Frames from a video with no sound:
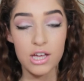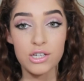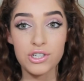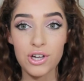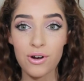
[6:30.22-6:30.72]

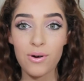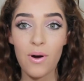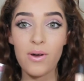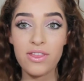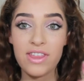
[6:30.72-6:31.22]

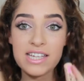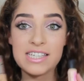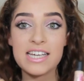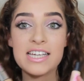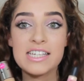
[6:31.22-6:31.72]
So
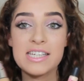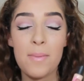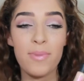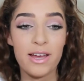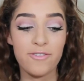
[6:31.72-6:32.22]
this is
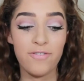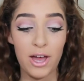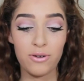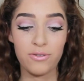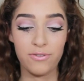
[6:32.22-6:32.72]
my
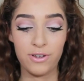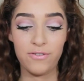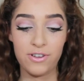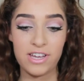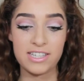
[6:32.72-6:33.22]
final review
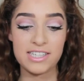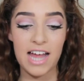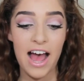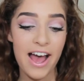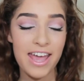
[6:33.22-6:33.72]
for this.
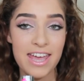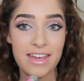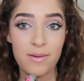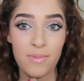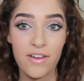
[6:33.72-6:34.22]
I
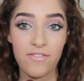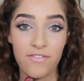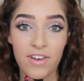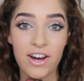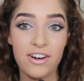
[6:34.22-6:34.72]
am
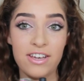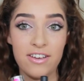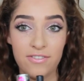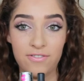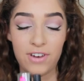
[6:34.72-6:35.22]

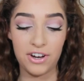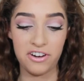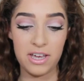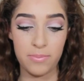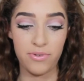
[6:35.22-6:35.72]
very,
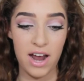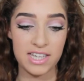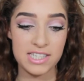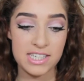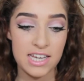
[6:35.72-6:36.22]
very
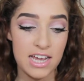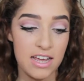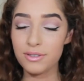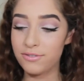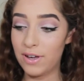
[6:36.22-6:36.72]
impressed. I
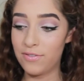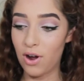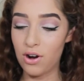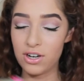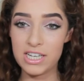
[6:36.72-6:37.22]
don't know if
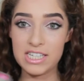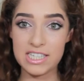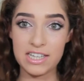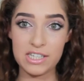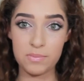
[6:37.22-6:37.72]
I've already
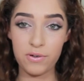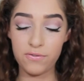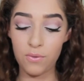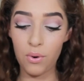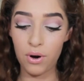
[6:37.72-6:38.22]
said this
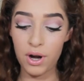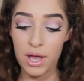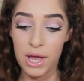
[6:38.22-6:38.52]
before,